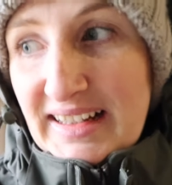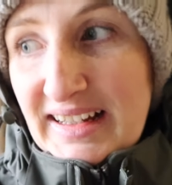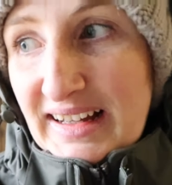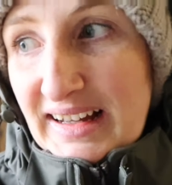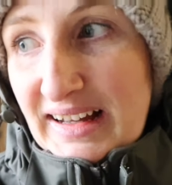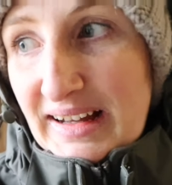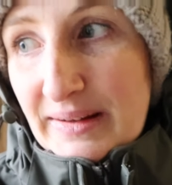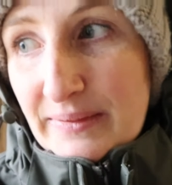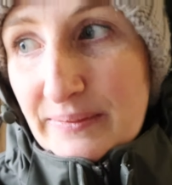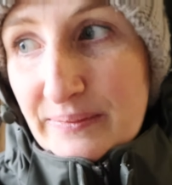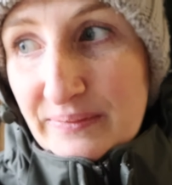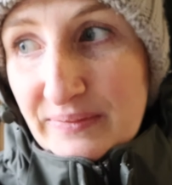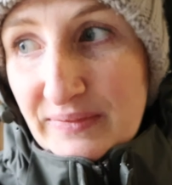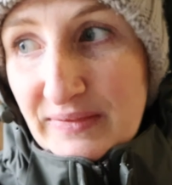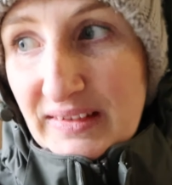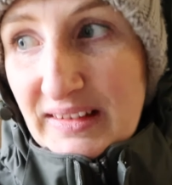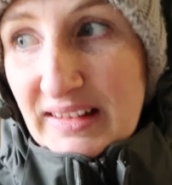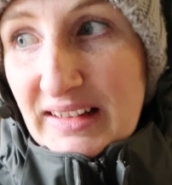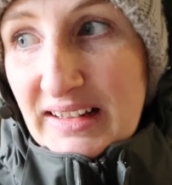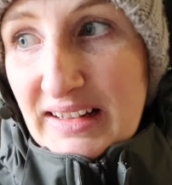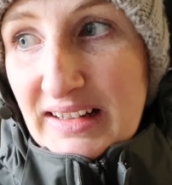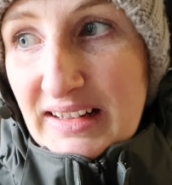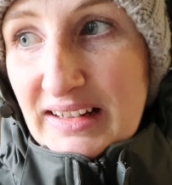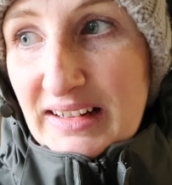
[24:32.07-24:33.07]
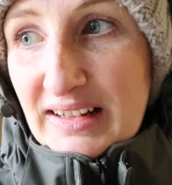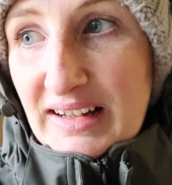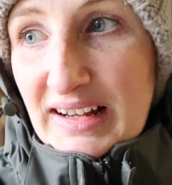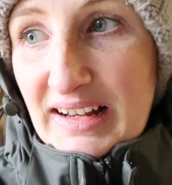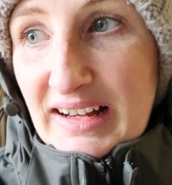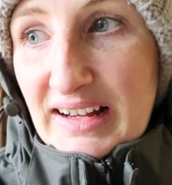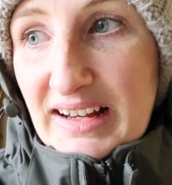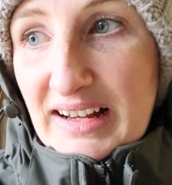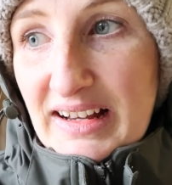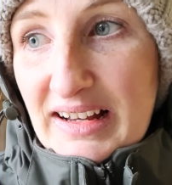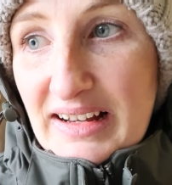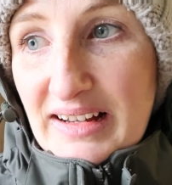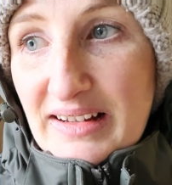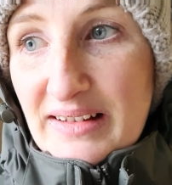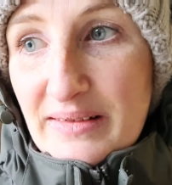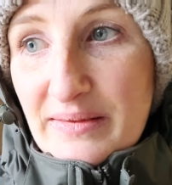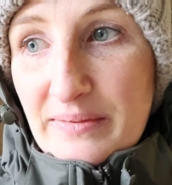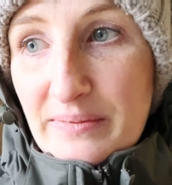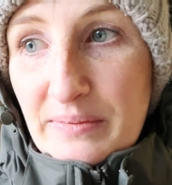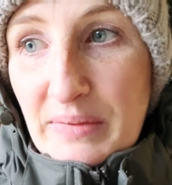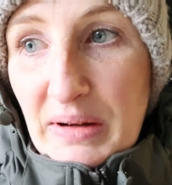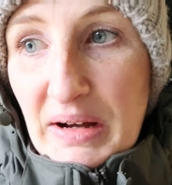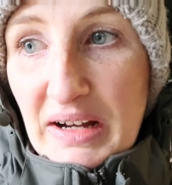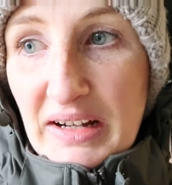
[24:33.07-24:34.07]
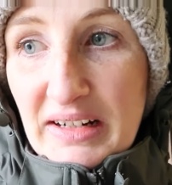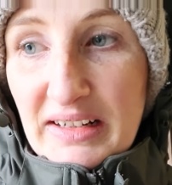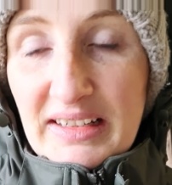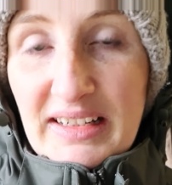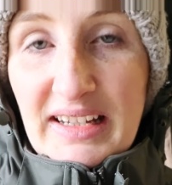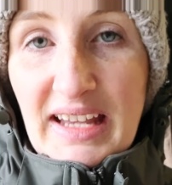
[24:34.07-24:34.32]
But